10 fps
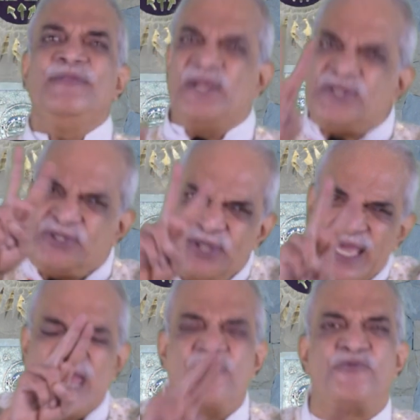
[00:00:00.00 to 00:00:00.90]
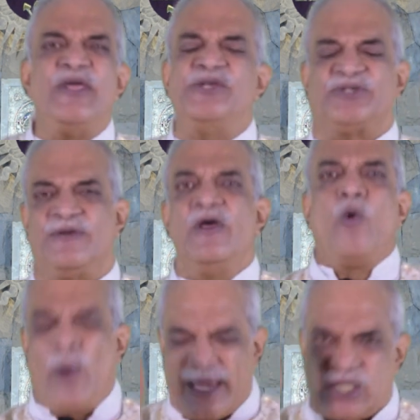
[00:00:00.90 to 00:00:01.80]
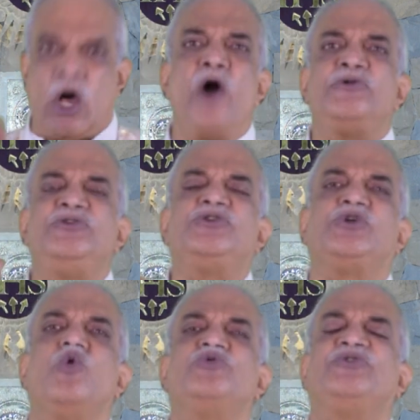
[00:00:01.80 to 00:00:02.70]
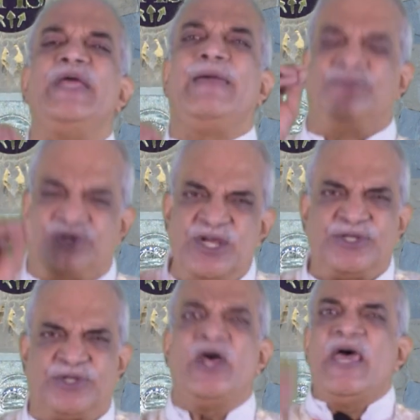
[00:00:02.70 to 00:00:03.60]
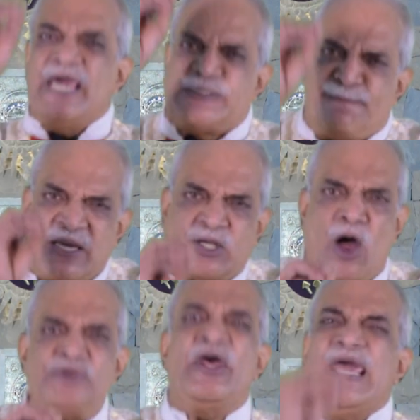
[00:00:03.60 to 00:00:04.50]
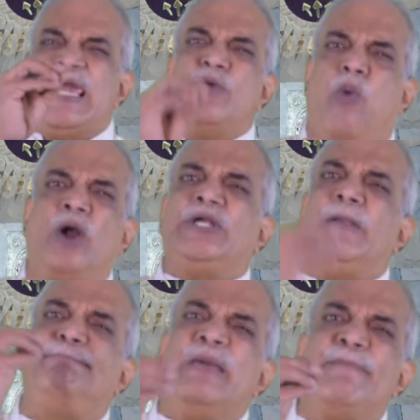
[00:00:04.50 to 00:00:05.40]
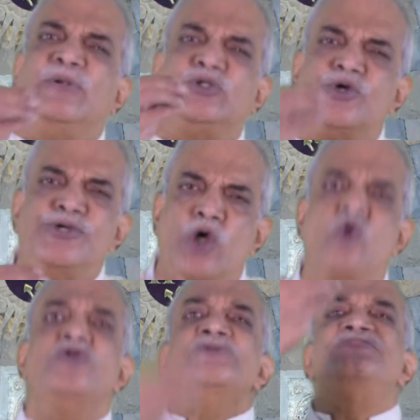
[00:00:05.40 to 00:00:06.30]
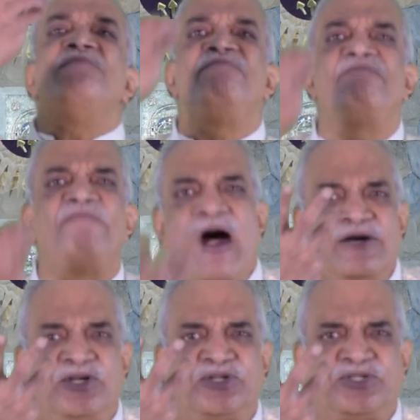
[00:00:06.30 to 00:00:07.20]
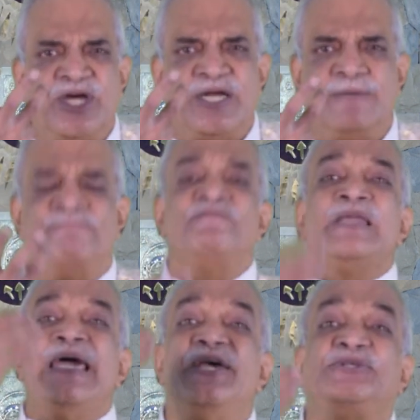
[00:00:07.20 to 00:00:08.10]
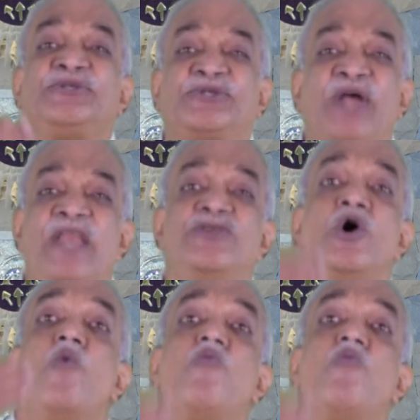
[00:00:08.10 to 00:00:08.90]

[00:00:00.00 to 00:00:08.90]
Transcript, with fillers: The second reason why God chose the name Jesus is because he wanted people to know the function his son